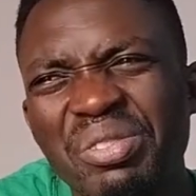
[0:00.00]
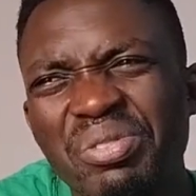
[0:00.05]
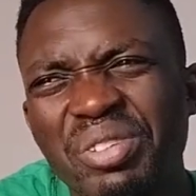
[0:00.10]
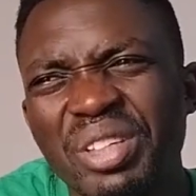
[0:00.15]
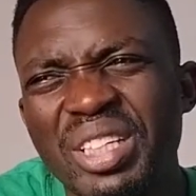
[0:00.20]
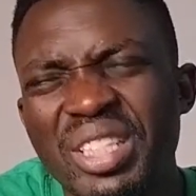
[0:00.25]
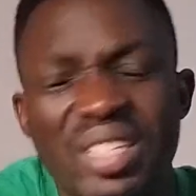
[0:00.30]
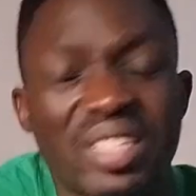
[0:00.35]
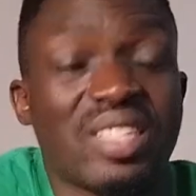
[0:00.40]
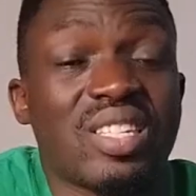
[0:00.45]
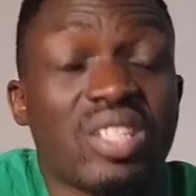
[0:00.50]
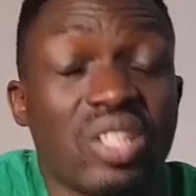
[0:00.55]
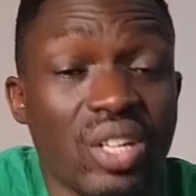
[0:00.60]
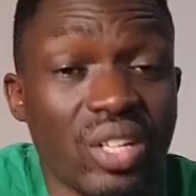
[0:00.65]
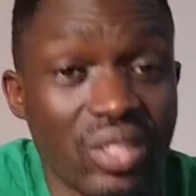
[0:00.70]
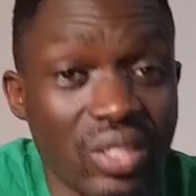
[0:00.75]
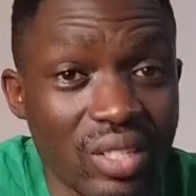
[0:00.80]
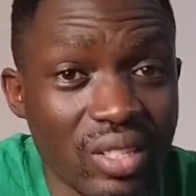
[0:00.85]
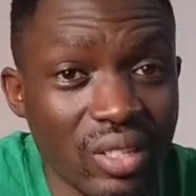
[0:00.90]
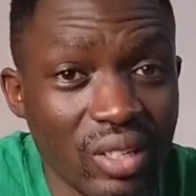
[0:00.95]
it
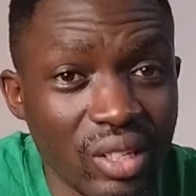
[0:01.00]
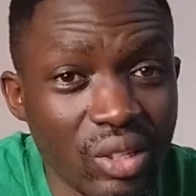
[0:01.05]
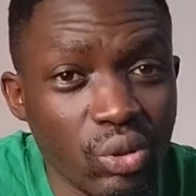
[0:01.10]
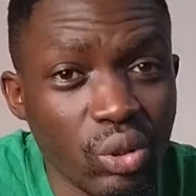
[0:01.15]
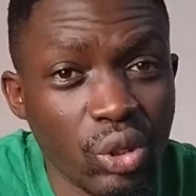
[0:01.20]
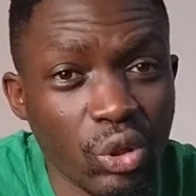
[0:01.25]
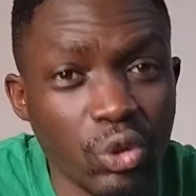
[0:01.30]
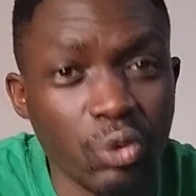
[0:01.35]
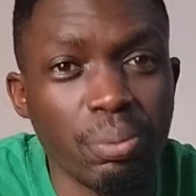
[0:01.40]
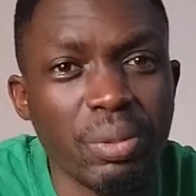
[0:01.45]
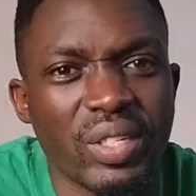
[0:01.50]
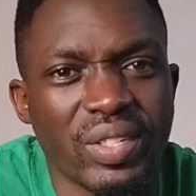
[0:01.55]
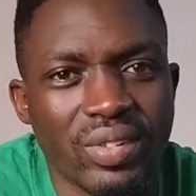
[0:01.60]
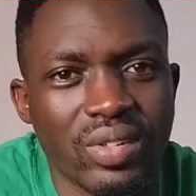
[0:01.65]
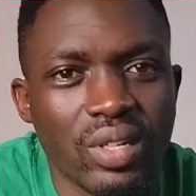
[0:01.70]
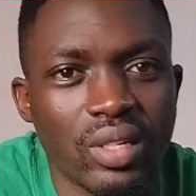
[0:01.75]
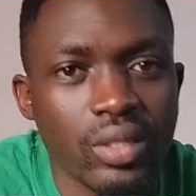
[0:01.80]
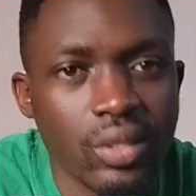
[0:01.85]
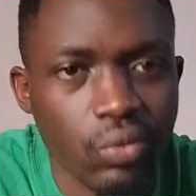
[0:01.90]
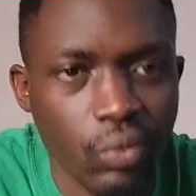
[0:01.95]
stress. It will not be
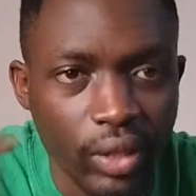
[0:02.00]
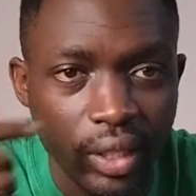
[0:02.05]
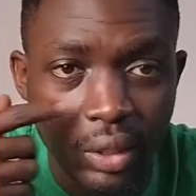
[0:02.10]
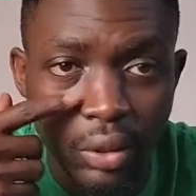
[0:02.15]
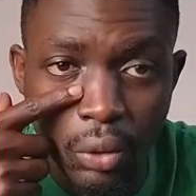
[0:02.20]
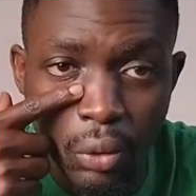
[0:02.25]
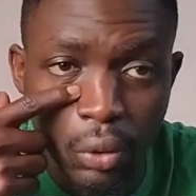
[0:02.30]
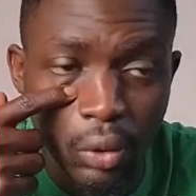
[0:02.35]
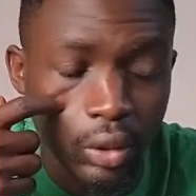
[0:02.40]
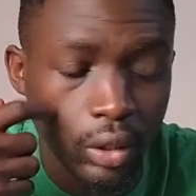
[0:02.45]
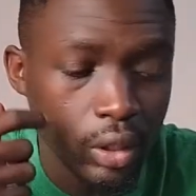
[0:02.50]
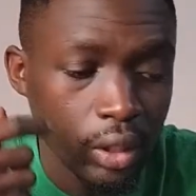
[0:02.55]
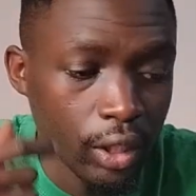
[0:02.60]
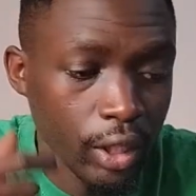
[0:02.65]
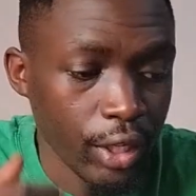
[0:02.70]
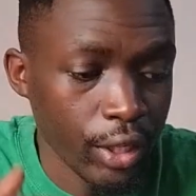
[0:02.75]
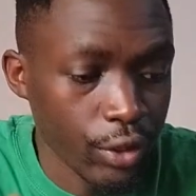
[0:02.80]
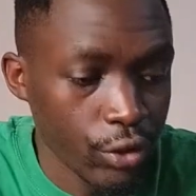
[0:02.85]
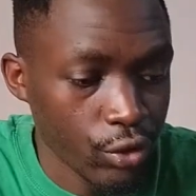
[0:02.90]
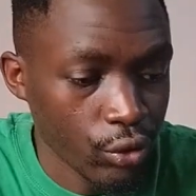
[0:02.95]
stressed with cold.
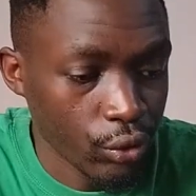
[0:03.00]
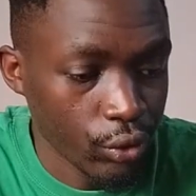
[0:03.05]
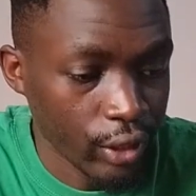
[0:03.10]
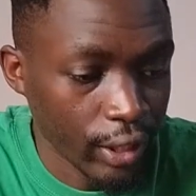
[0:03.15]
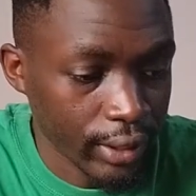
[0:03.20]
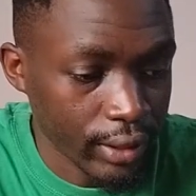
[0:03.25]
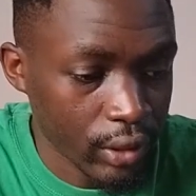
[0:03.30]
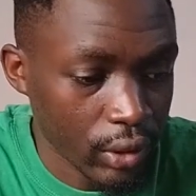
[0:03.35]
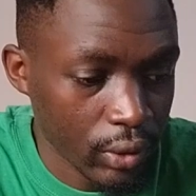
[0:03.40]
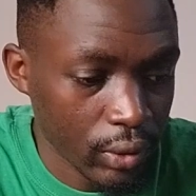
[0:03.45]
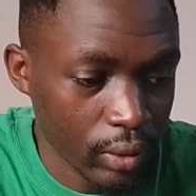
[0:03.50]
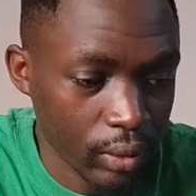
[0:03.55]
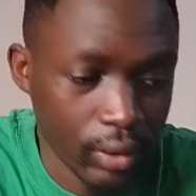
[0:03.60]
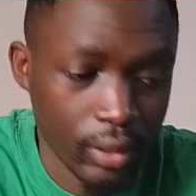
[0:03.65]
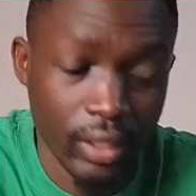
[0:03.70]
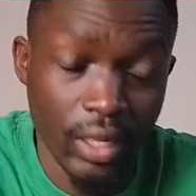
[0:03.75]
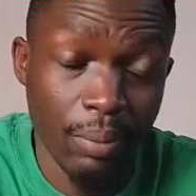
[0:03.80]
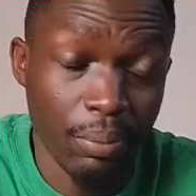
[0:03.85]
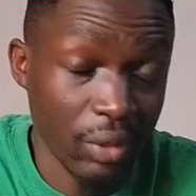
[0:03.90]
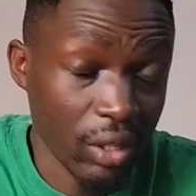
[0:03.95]
So that's
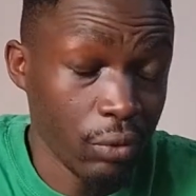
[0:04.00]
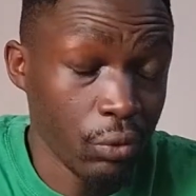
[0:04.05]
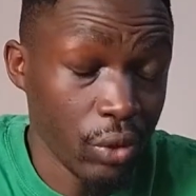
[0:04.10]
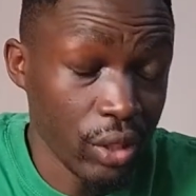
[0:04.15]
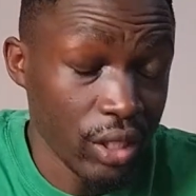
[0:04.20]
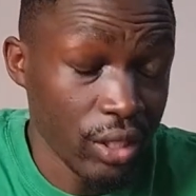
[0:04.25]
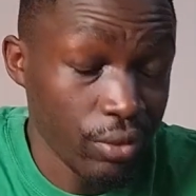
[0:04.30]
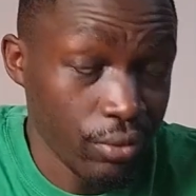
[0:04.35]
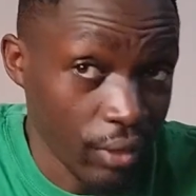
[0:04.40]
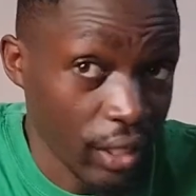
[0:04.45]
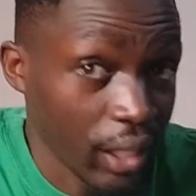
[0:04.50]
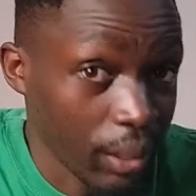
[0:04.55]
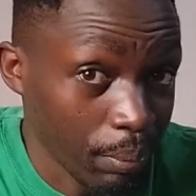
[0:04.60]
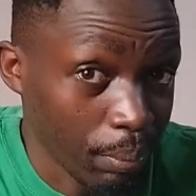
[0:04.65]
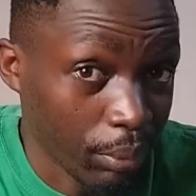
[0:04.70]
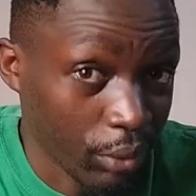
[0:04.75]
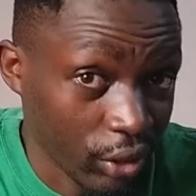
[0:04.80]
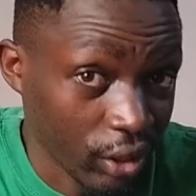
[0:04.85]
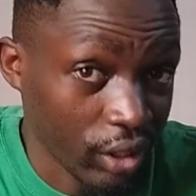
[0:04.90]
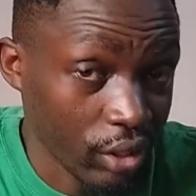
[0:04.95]
something which is very
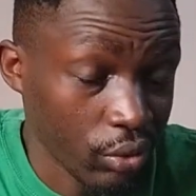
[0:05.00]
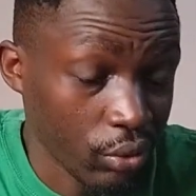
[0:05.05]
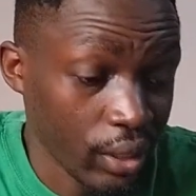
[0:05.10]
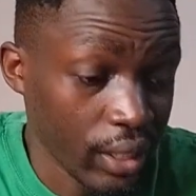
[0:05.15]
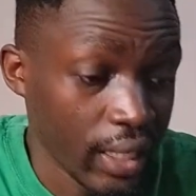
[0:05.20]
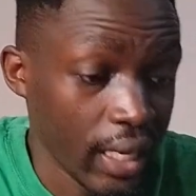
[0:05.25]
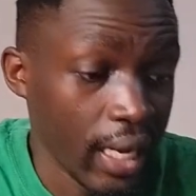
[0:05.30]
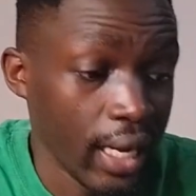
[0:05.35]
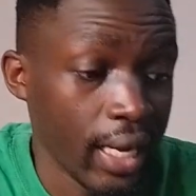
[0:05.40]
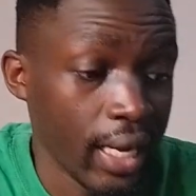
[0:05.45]
important with